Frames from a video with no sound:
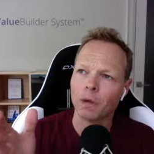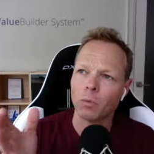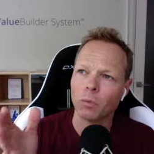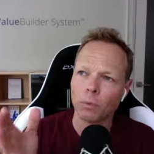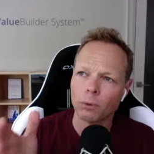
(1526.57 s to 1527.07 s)

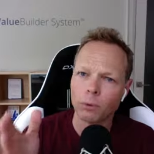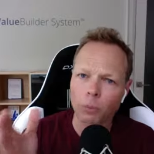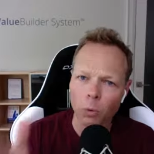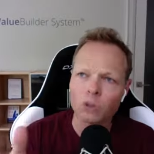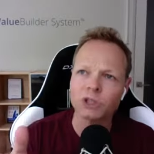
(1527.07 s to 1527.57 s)
what
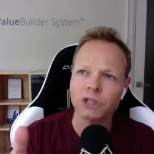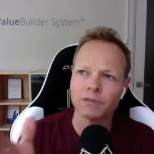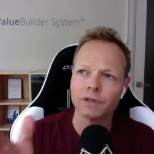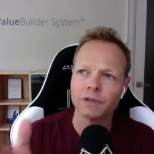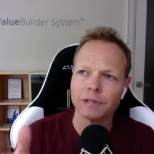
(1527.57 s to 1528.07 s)
proportion
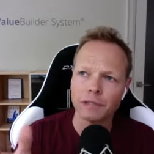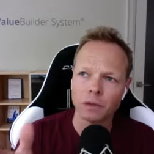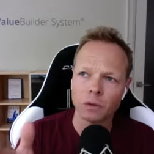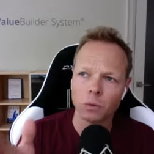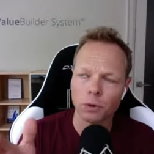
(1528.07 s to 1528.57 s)
of the
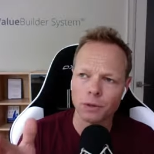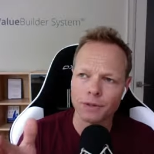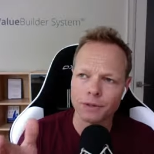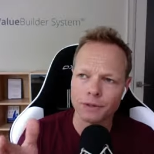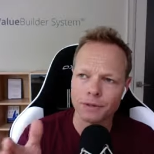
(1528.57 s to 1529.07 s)
deal
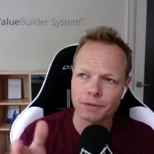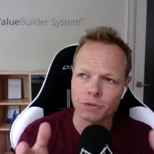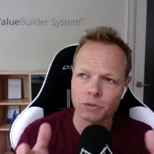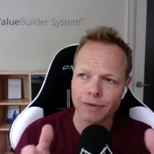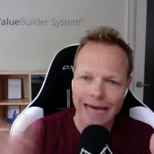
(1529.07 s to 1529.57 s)
was
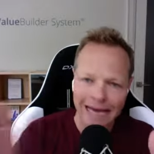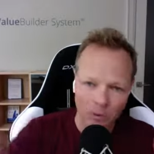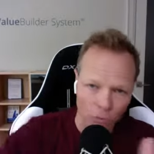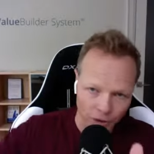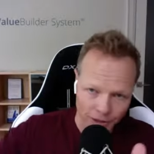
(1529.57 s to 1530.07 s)
sort of
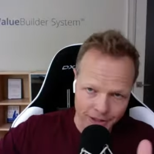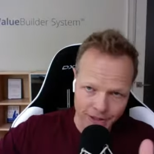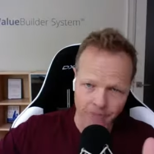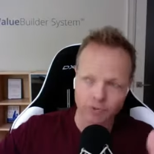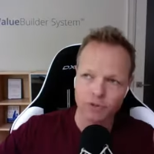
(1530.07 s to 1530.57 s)
at
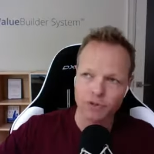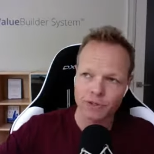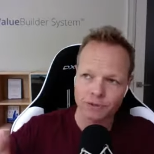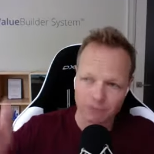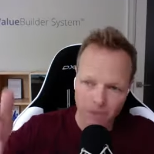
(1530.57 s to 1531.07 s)
risk
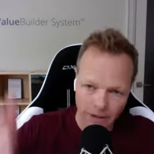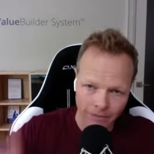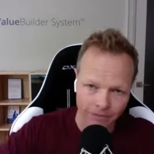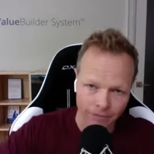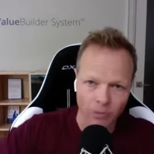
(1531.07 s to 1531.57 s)
versus kind
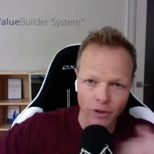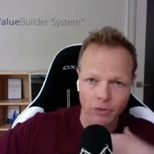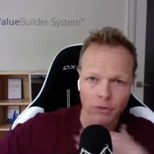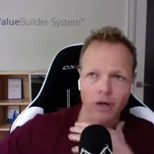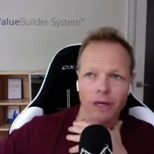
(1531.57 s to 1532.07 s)
of what
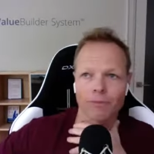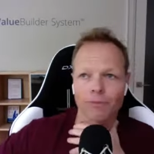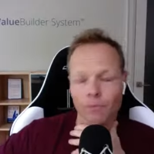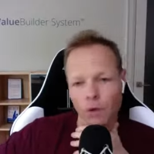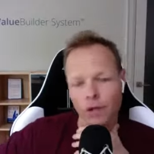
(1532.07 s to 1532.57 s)
you got up
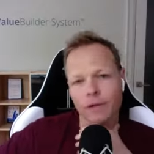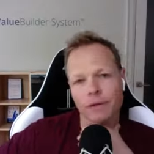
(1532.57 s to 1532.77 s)
front?